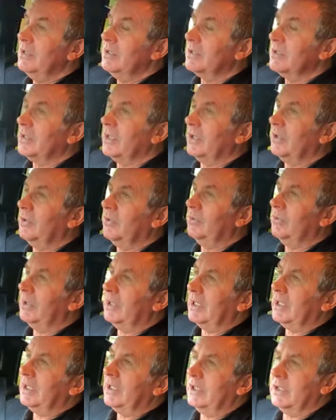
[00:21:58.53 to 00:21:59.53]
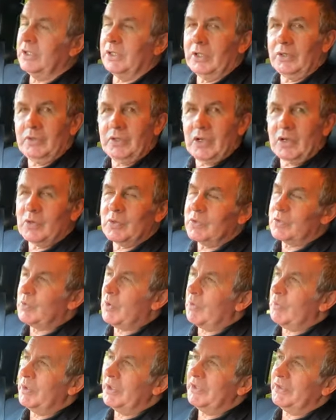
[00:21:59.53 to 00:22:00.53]
So who knows
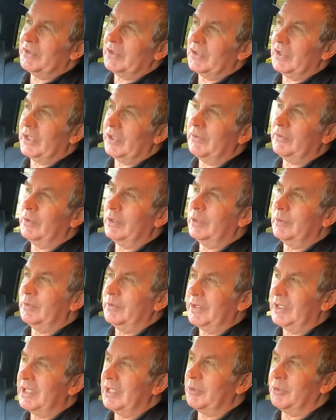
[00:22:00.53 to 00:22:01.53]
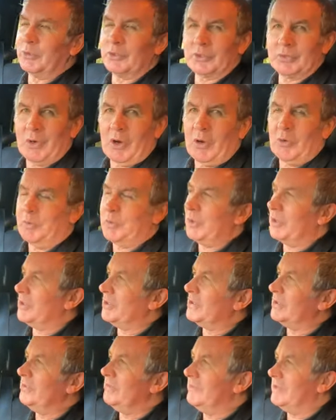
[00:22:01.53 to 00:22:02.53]
what we'd have done if we'd have been able to open
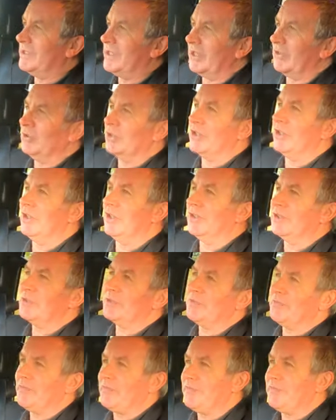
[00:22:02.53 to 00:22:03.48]
and sell cars.